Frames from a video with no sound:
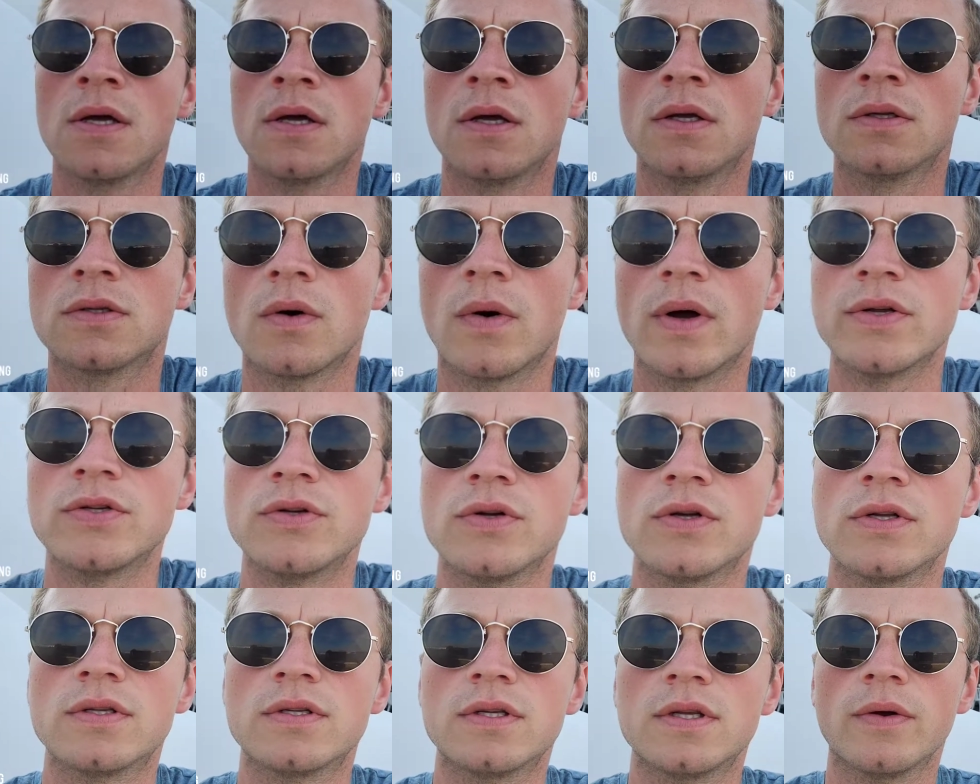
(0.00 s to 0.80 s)
So as
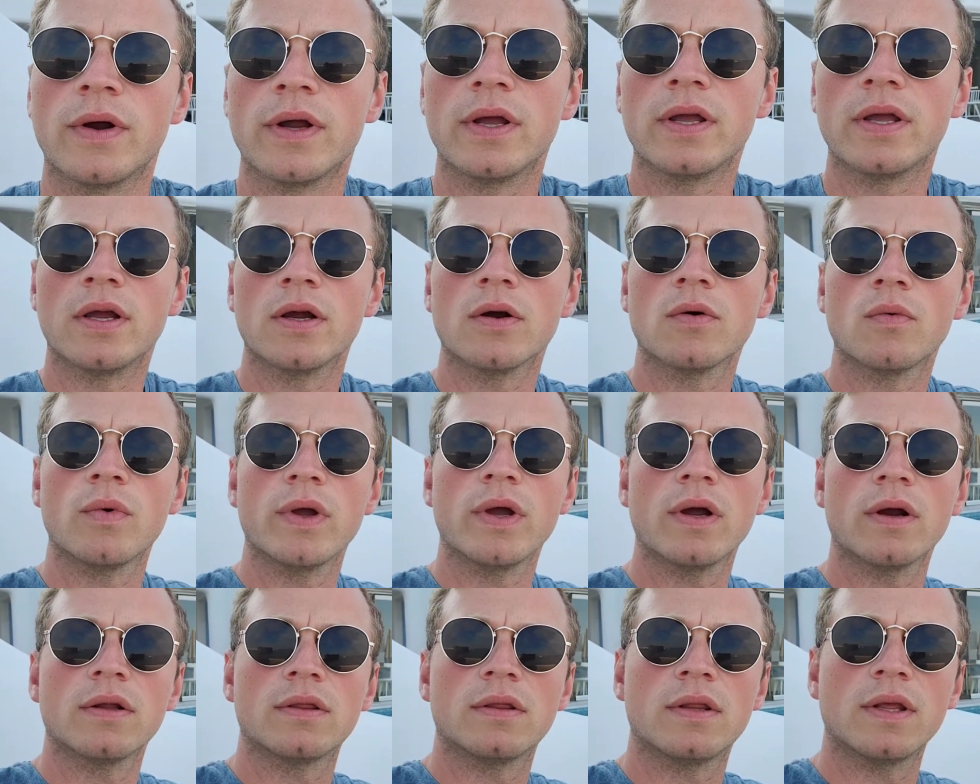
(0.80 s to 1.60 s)
you can see right here,
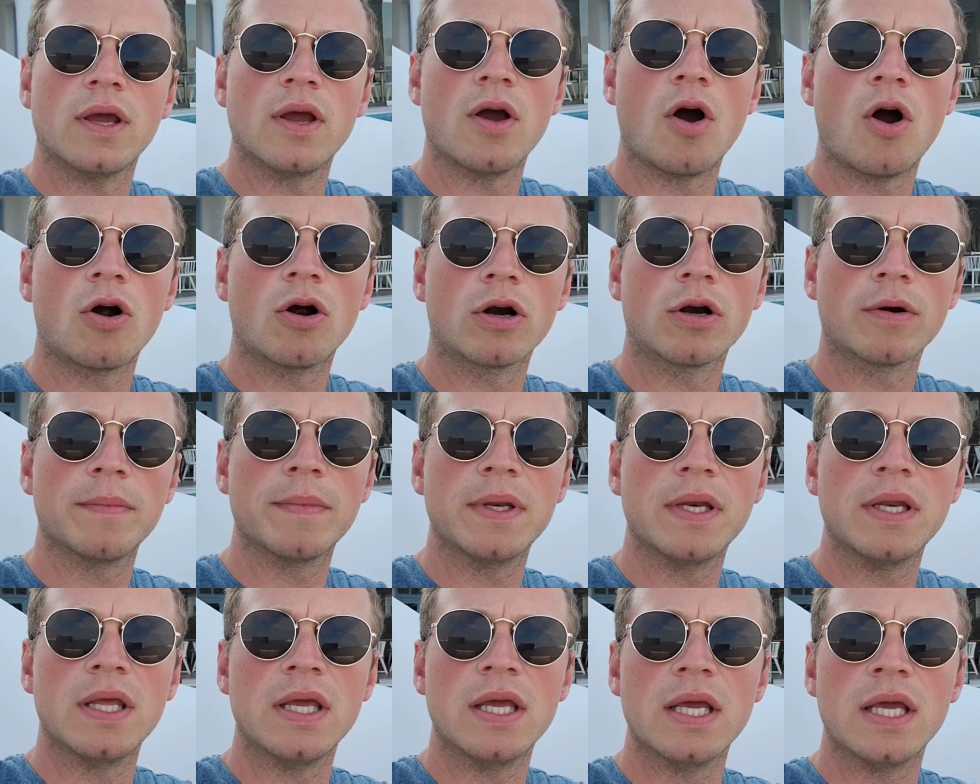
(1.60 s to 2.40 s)
we are at the
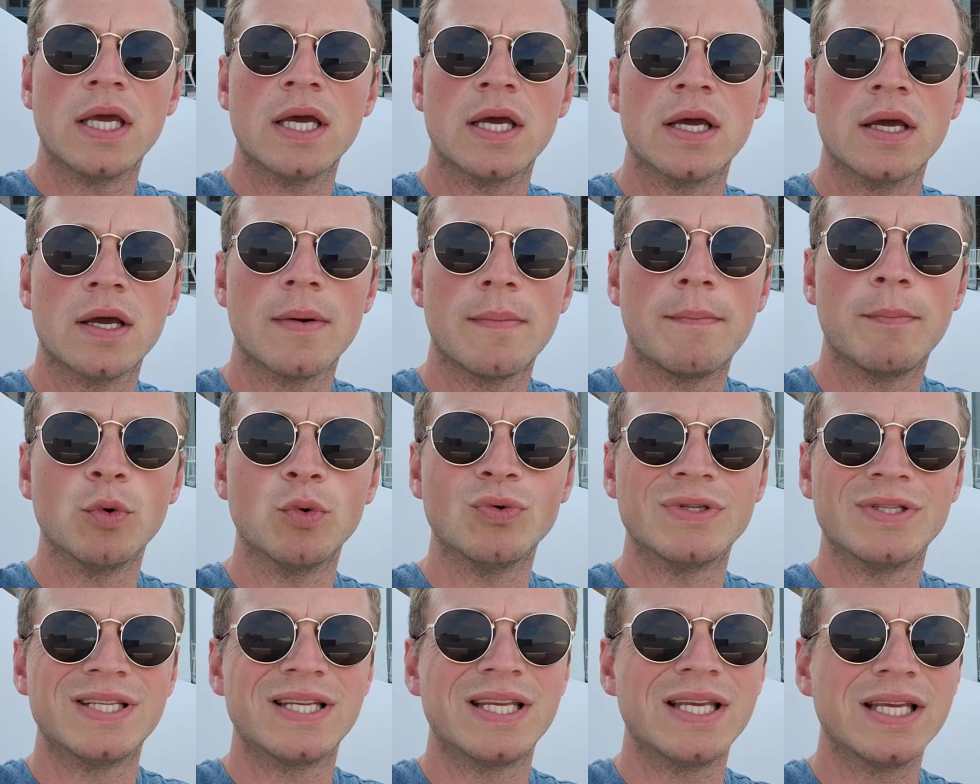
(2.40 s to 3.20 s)
Harmony
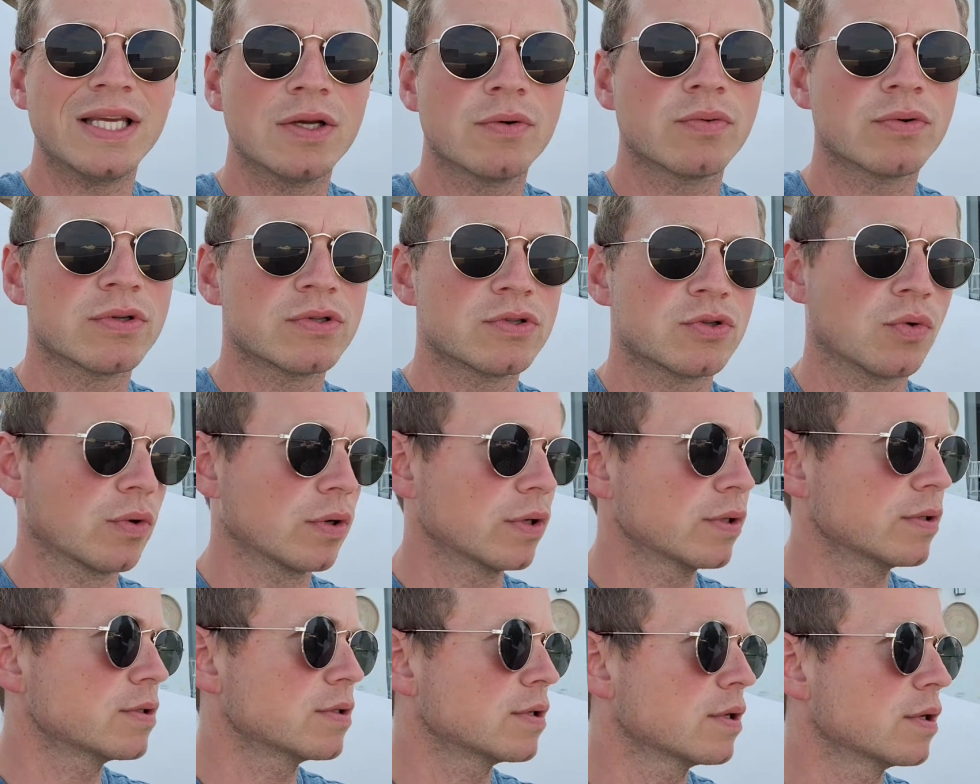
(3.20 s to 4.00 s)
Boutique
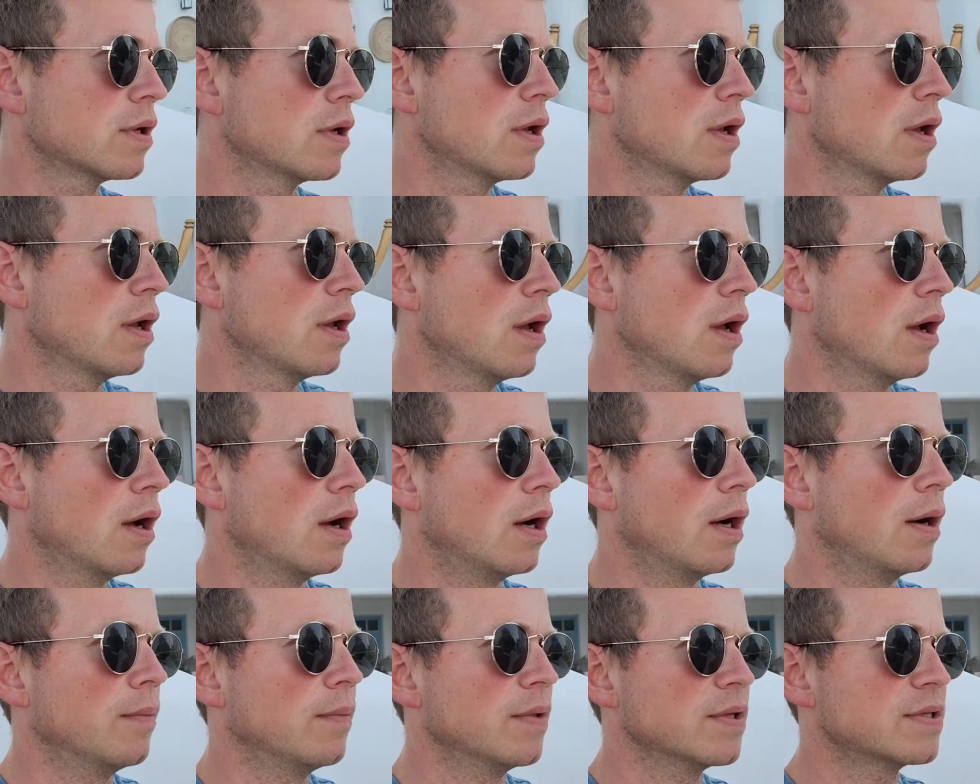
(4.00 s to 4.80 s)
Resort.
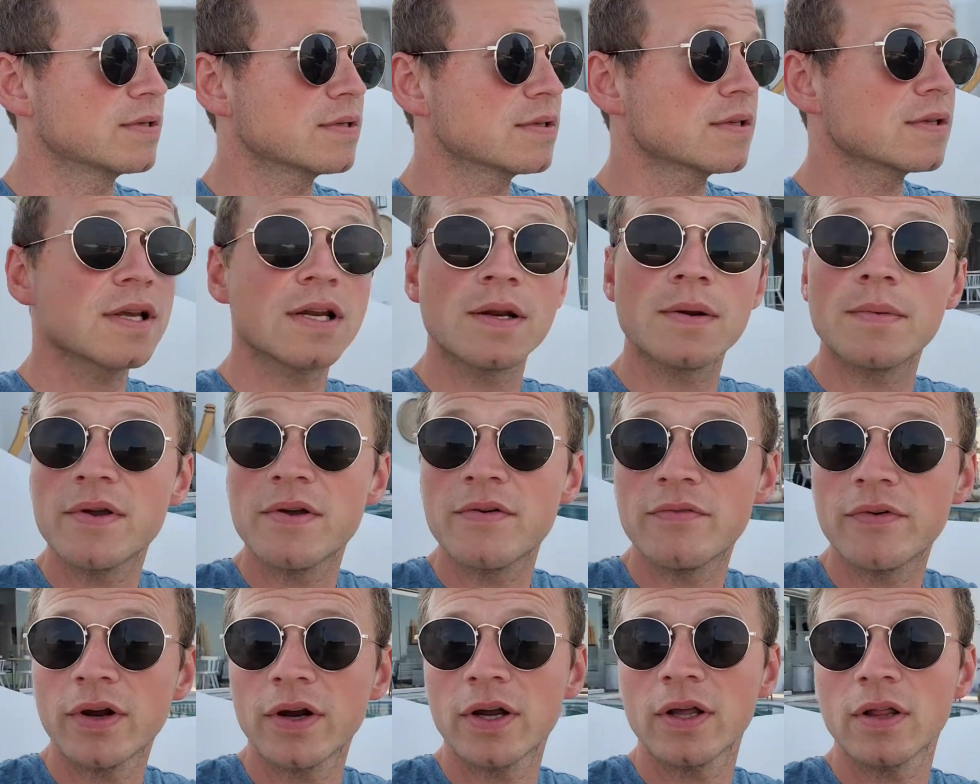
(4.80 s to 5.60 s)
Um, this isn't going to be
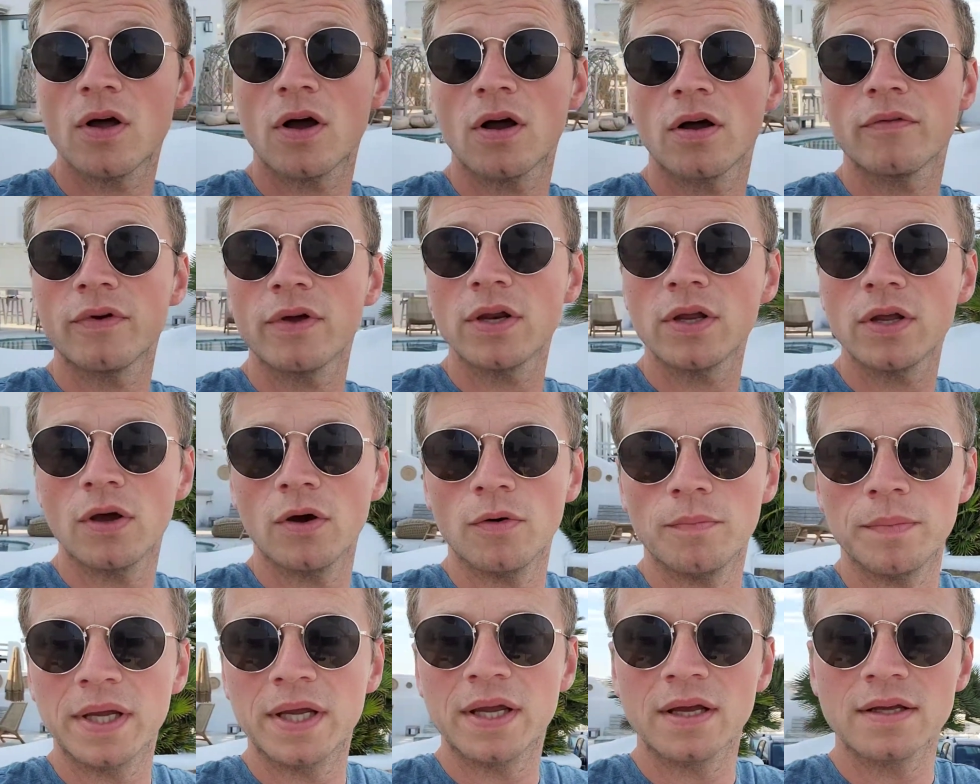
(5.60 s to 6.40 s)
a very long video
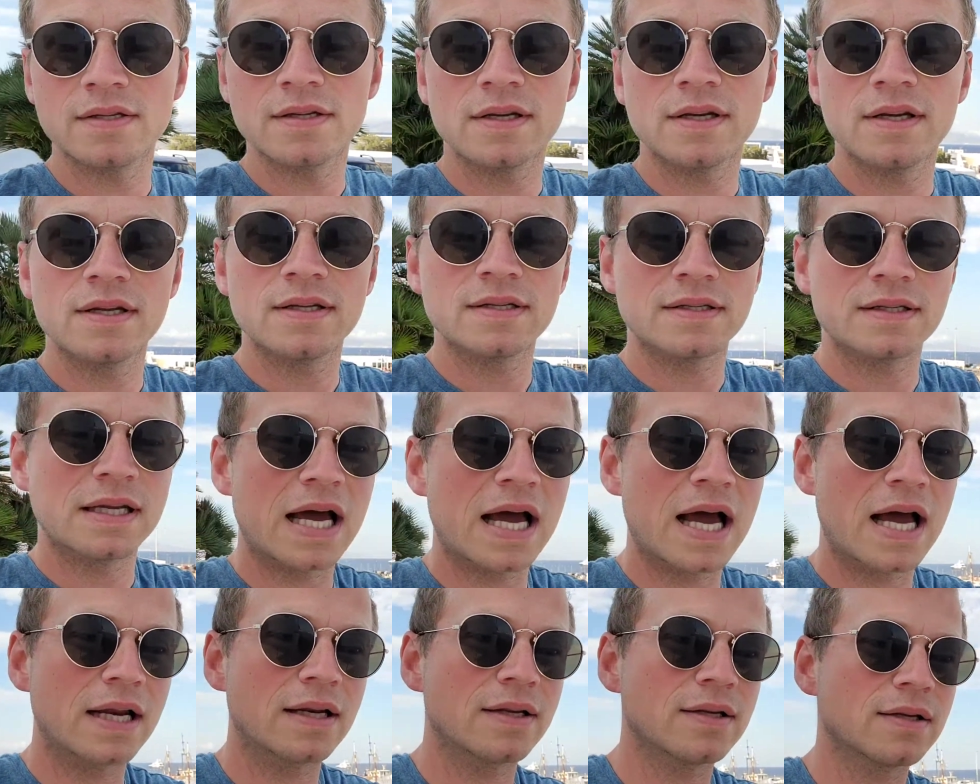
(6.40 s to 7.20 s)
because it is
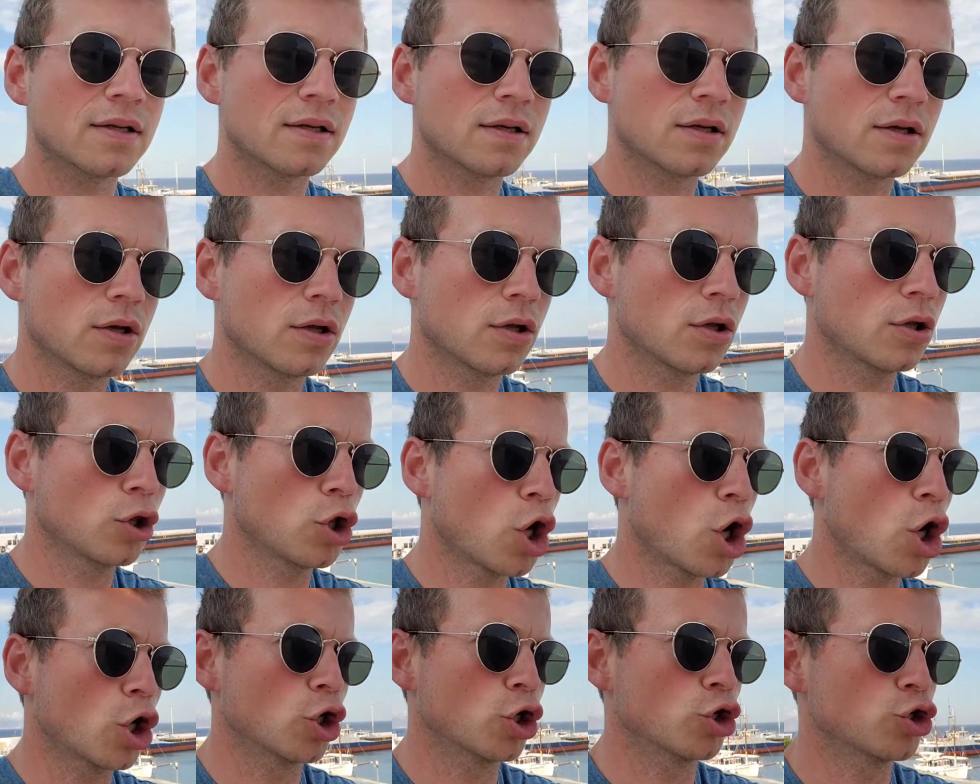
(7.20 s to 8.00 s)
not
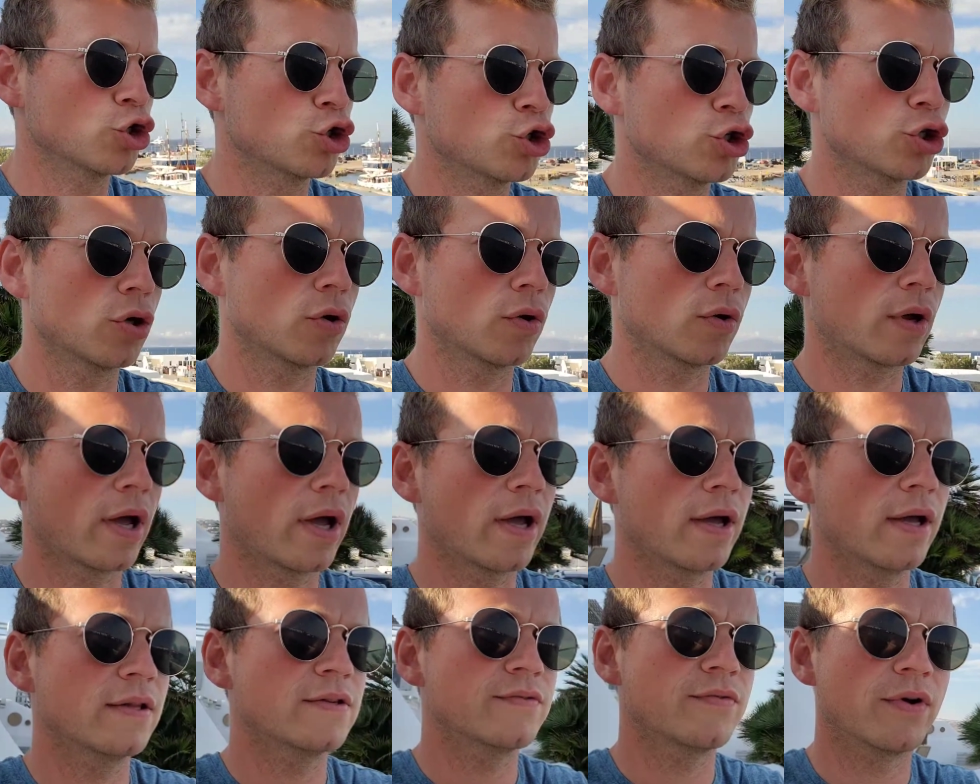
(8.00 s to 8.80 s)
large,
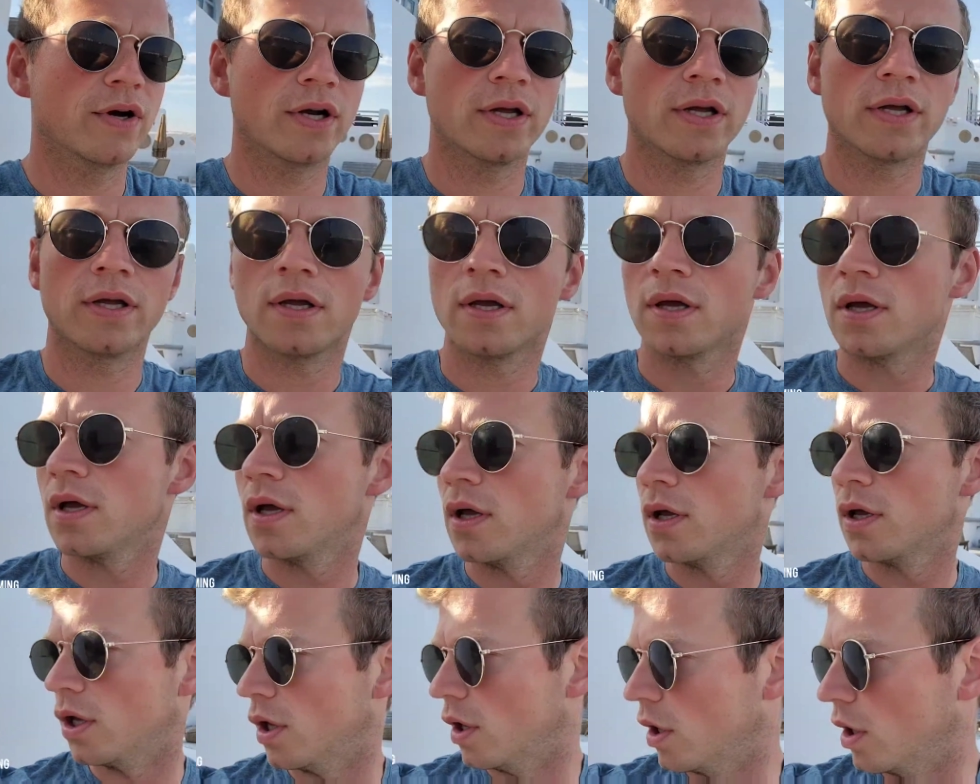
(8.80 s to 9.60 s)
okay? It's very,
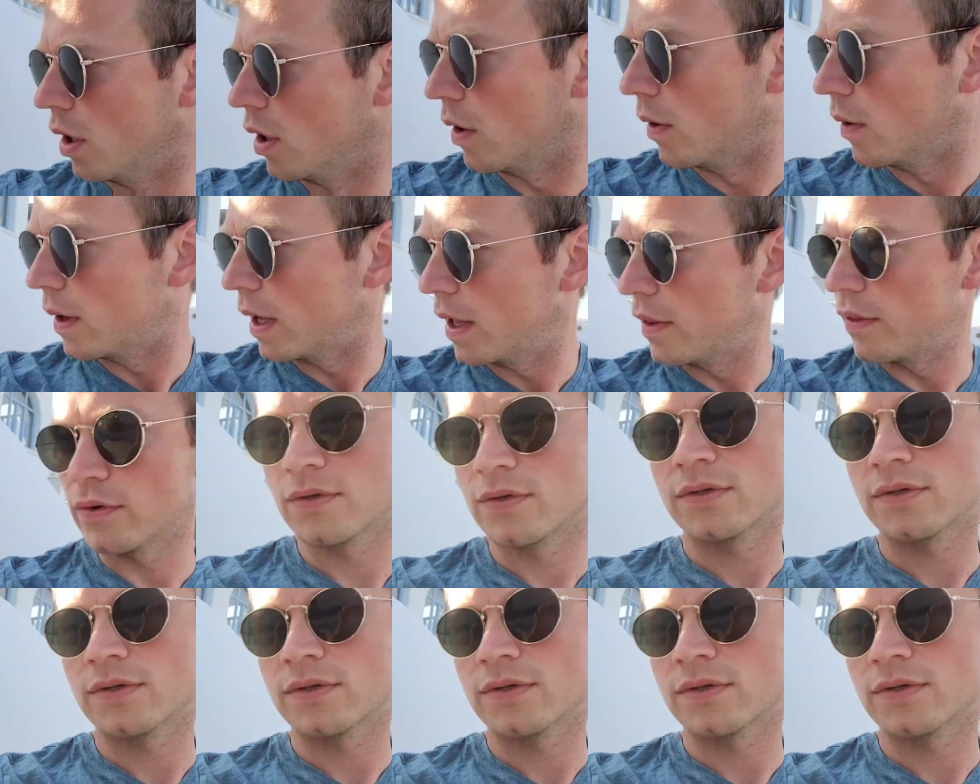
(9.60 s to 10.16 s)
you know, and there's